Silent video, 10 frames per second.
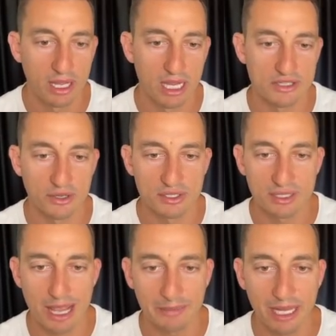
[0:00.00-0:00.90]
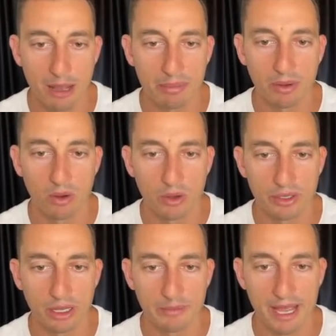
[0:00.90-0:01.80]
And so it's coming up
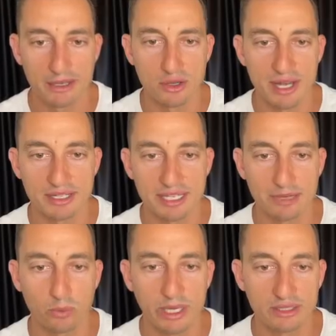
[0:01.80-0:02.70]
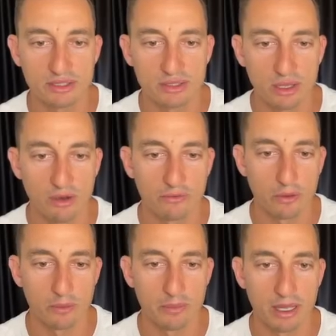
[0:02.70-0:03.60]
on about nine to 10 weeks
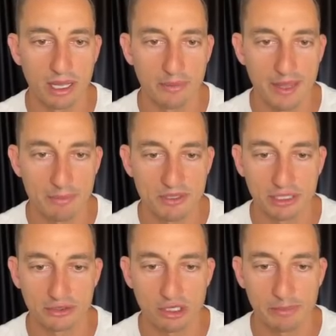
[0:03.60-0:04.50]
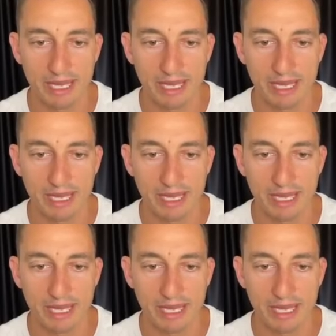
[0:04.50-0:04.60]
from uh, that particular top.